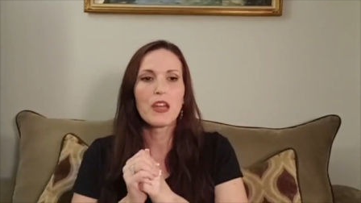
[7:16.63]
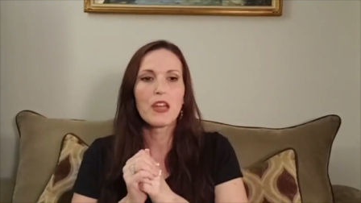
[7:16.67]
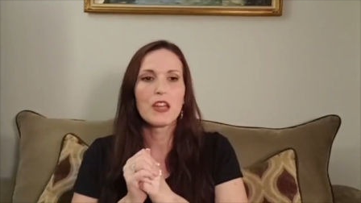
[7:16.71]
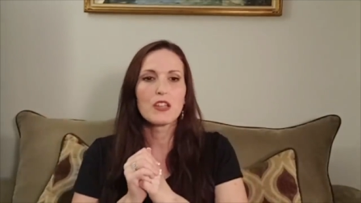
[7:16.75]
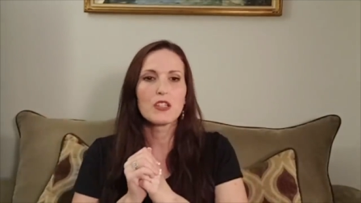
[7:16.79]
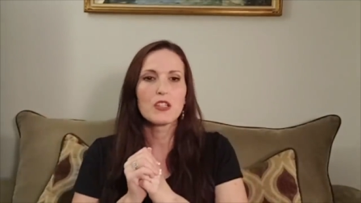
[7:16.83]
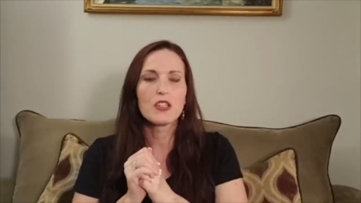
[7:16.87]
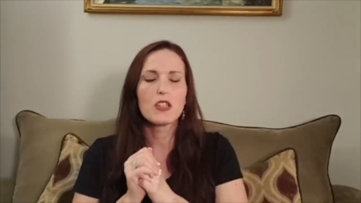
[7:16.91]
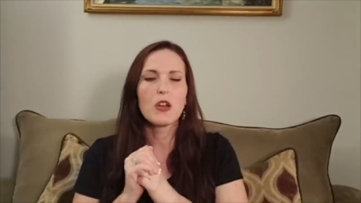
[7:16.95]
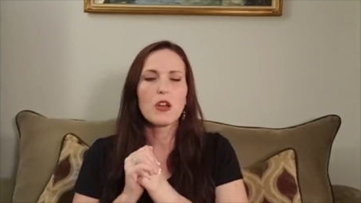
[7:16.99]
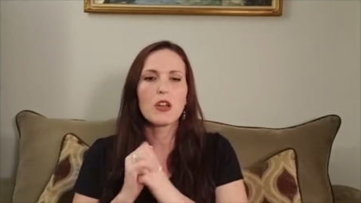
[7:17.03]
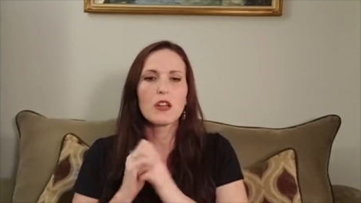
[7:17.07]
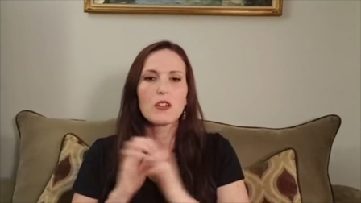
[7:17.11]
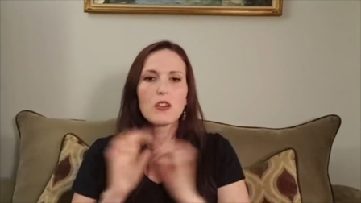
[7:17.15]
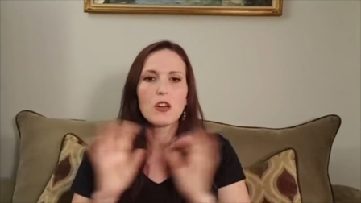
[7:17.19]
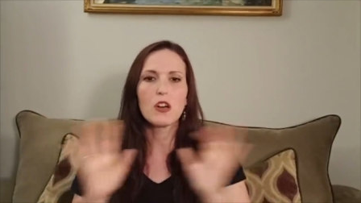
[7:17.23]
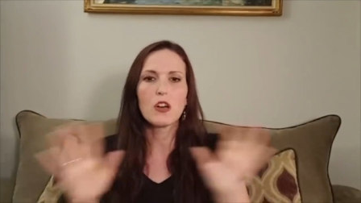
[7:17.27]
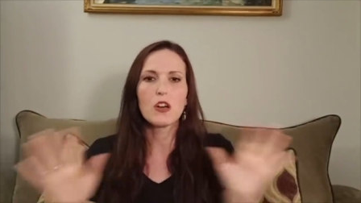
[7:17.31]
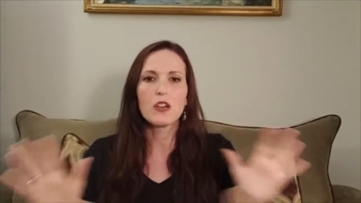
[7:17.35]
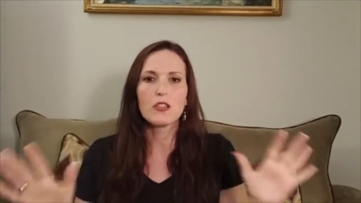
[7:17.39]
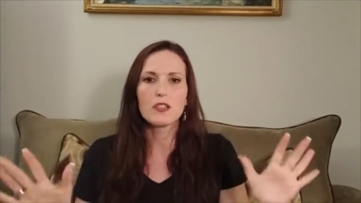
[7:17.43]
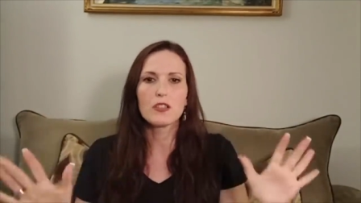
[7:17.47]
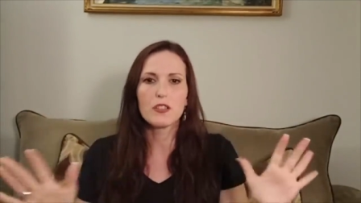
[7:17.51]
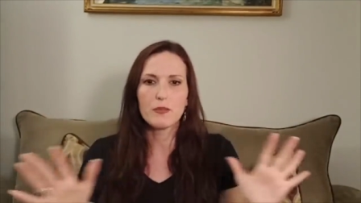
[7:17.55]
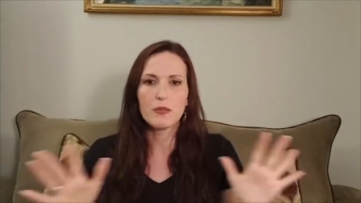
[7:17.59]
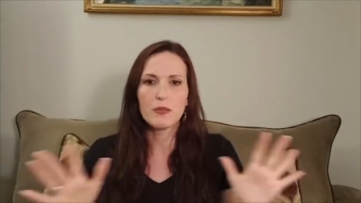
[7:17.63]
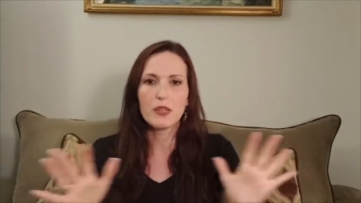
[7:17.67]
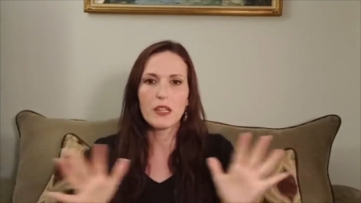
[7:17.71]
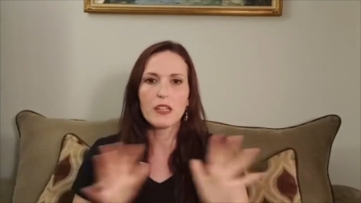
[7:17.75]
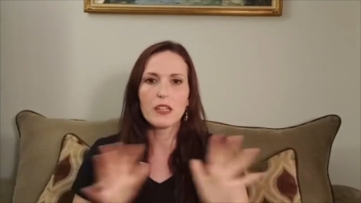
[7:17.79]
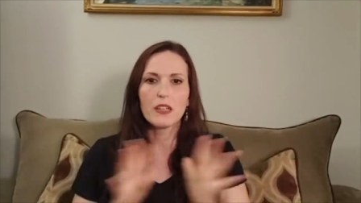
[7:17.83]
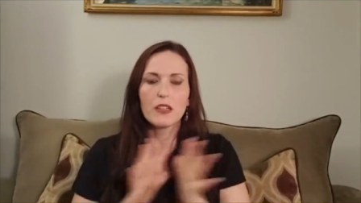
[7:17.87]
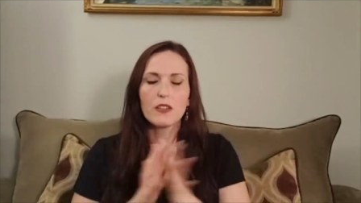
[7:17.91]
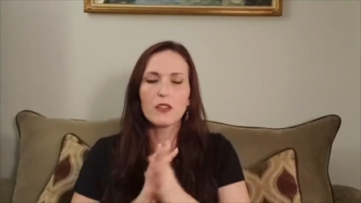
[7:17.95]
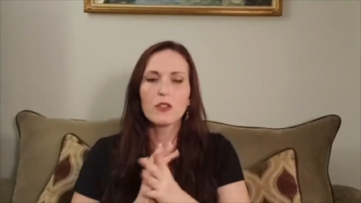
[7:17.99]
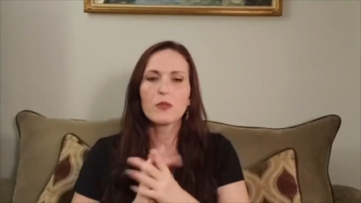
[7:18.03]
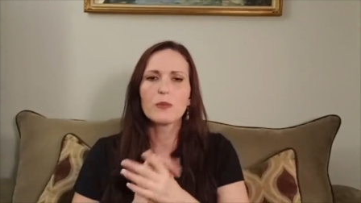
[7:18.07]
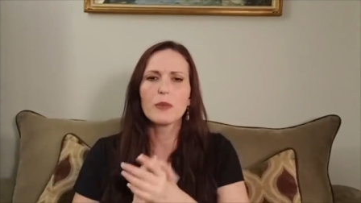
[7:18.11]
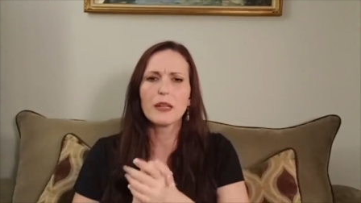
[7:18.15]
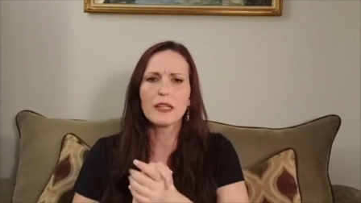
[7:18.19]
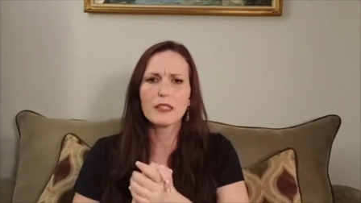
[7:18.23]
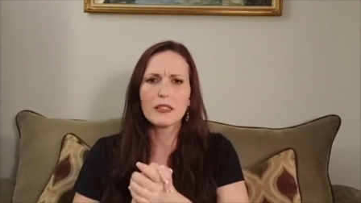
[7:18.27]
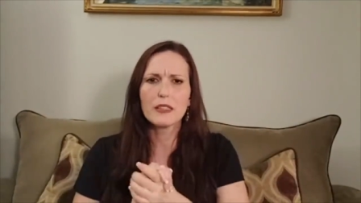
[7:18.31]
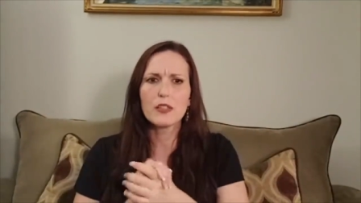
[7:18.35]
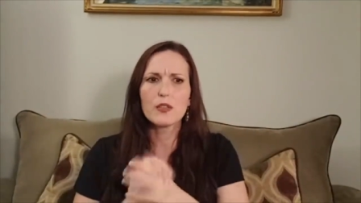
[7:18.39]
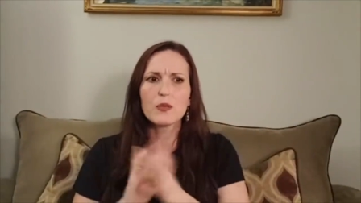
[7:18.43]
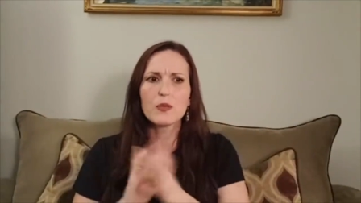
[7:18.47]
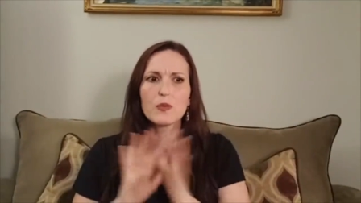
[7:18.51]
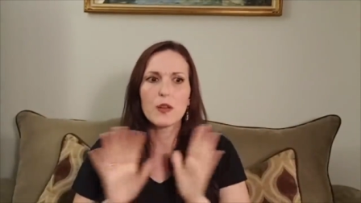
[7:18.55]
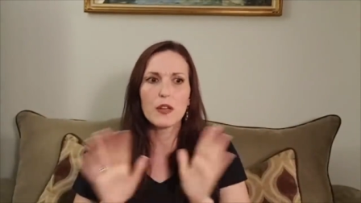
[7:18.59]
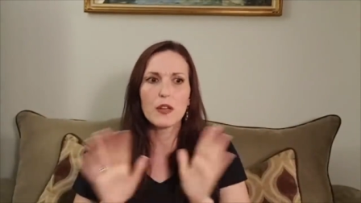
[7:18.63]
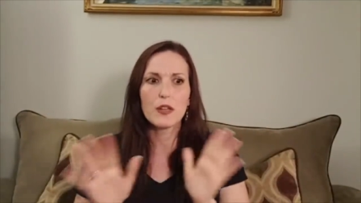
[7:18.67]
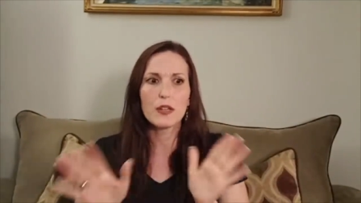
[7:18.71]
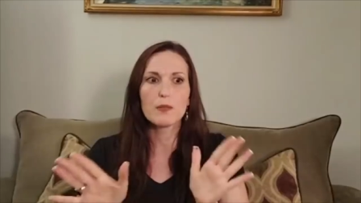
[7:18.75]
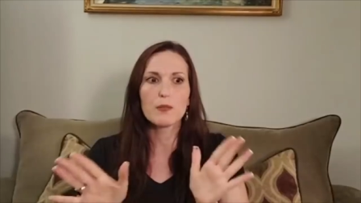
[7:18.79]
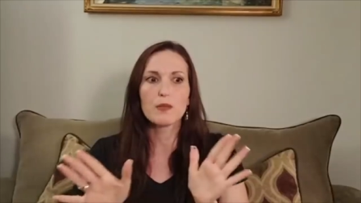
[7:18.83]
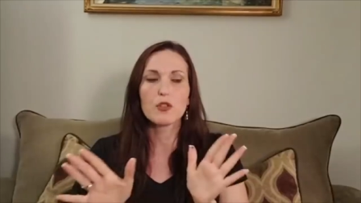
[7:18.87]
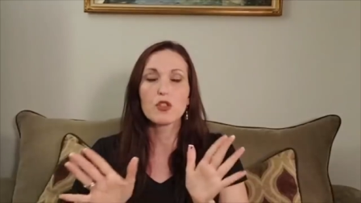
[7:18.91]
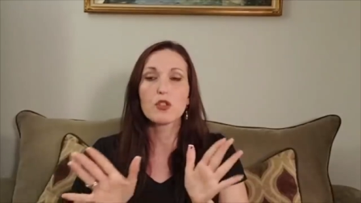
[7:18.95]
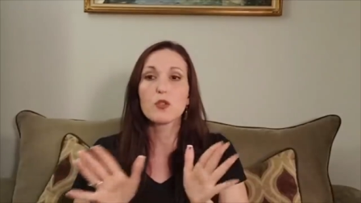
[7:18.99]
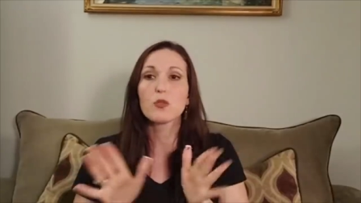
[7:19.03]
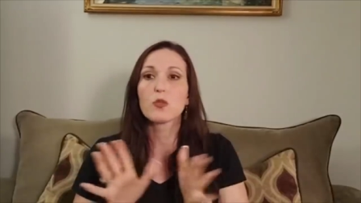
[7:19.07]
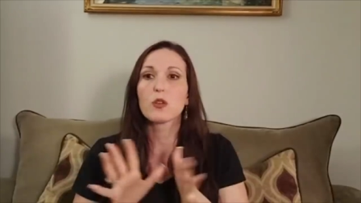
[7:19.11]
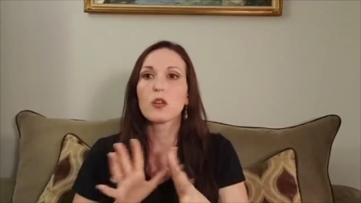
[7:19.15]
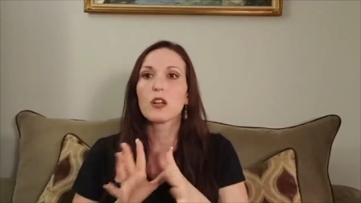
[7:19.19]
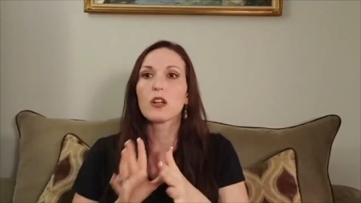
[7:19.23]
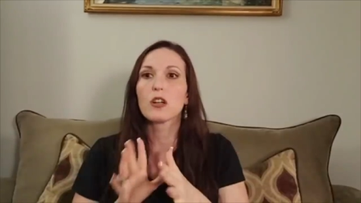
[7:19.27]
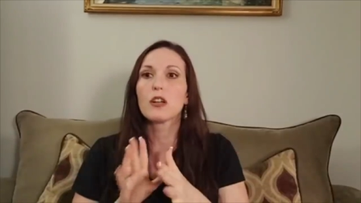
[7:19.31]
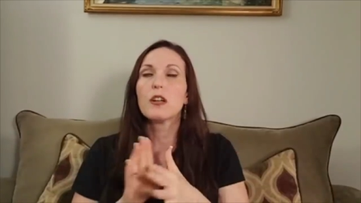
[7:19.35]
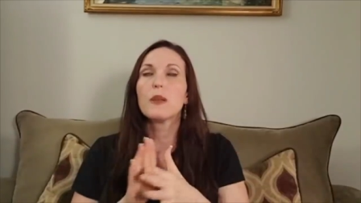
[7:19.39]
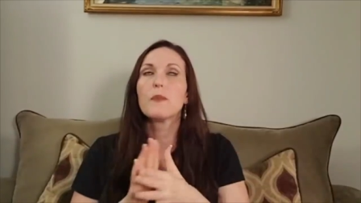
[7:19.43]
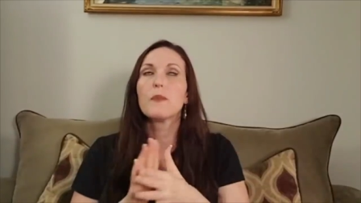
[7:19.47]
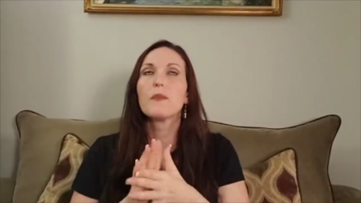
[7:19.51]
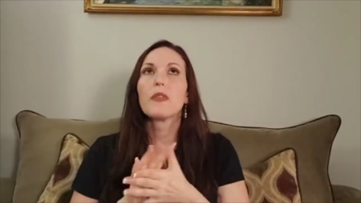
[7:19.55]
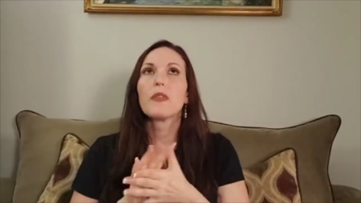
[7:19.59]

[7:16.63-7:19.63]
And so I called them like, they'll make this right, I'm sure.